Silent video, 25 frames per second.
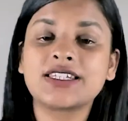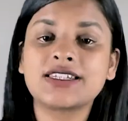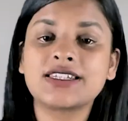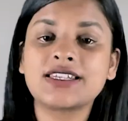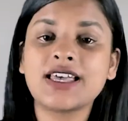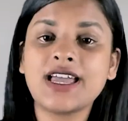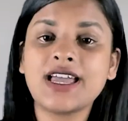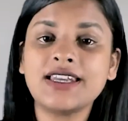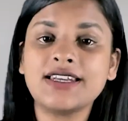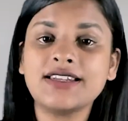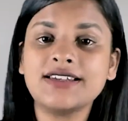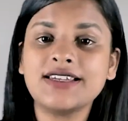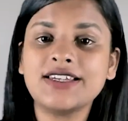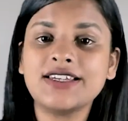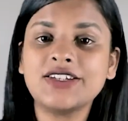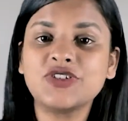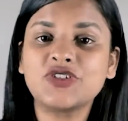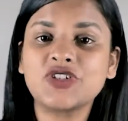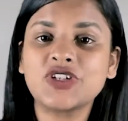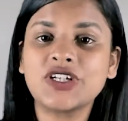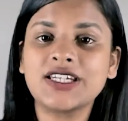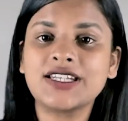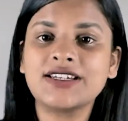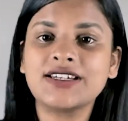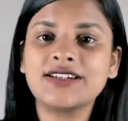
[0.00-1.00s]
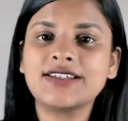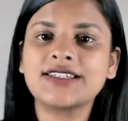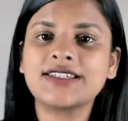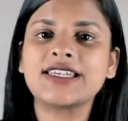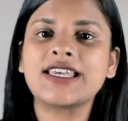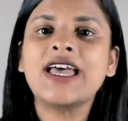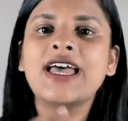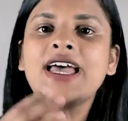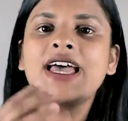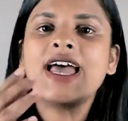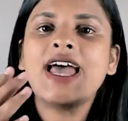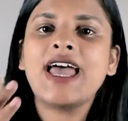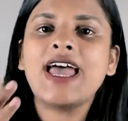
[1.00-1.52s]
designer engineers
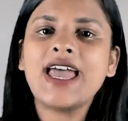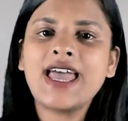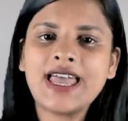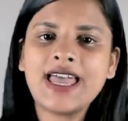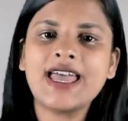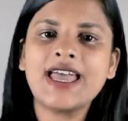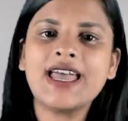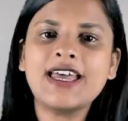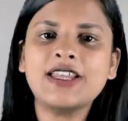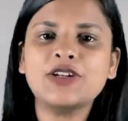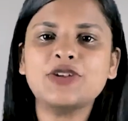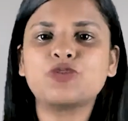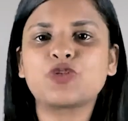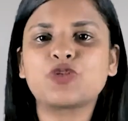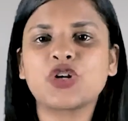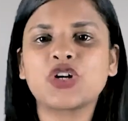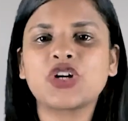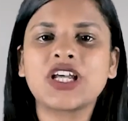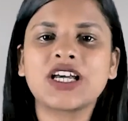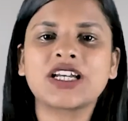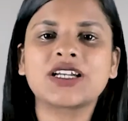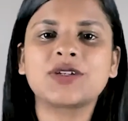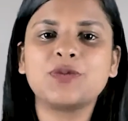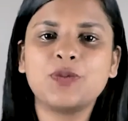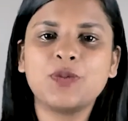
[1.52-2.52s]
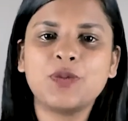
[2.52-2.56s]
and product